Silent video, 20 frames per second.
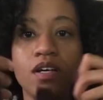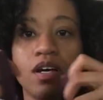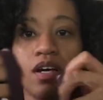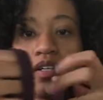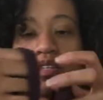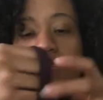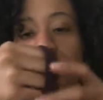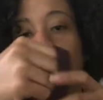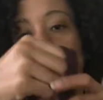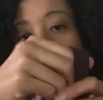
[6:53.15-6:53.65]
I
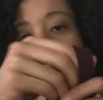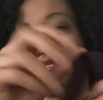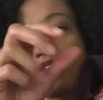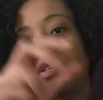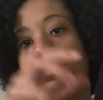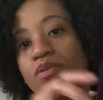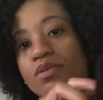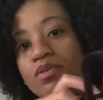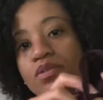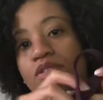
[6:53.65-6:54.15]
thought it was
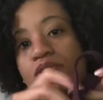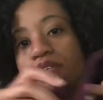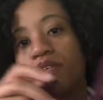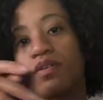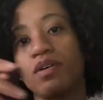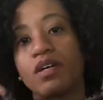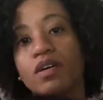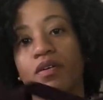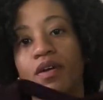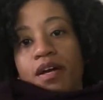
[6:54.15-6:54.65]
cute, so
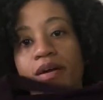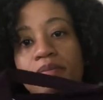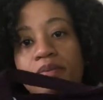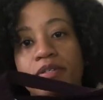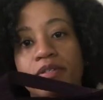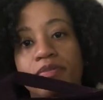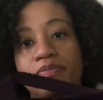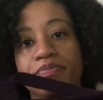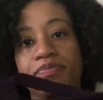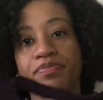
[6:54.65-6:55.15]
I grabbed
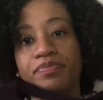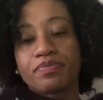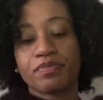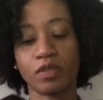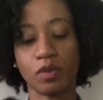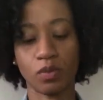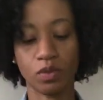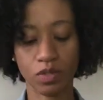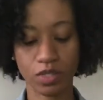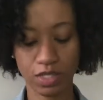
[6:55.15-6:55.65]
it.
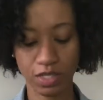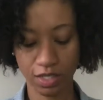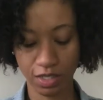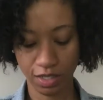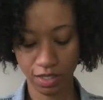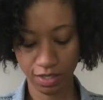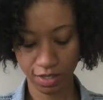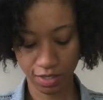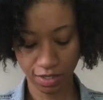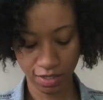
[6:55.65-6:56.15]
We'll
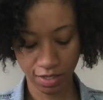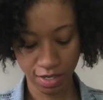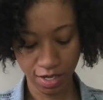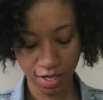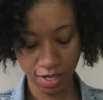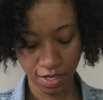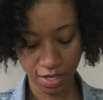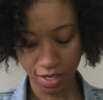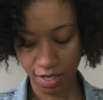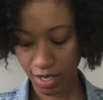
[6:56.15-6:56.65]
see.
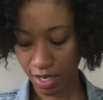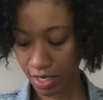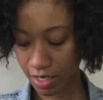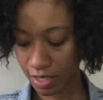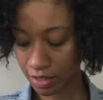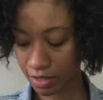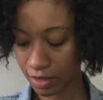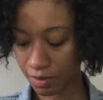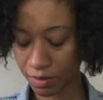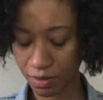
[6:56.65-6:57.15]
I
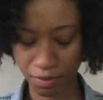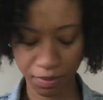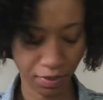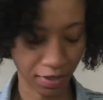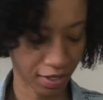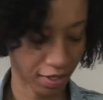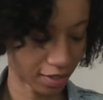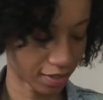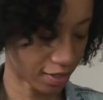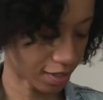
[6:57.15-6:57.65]
looked up the
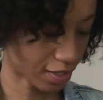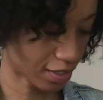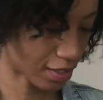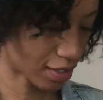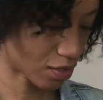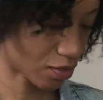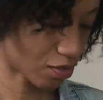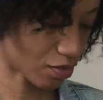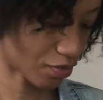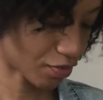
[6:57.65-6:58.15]
brand. I think it's
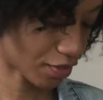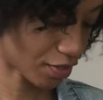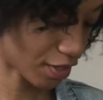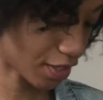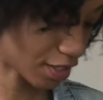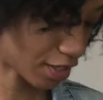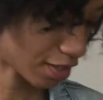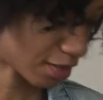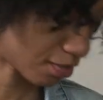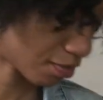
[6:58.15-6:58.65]
going for a
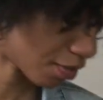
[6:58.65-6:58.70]
decent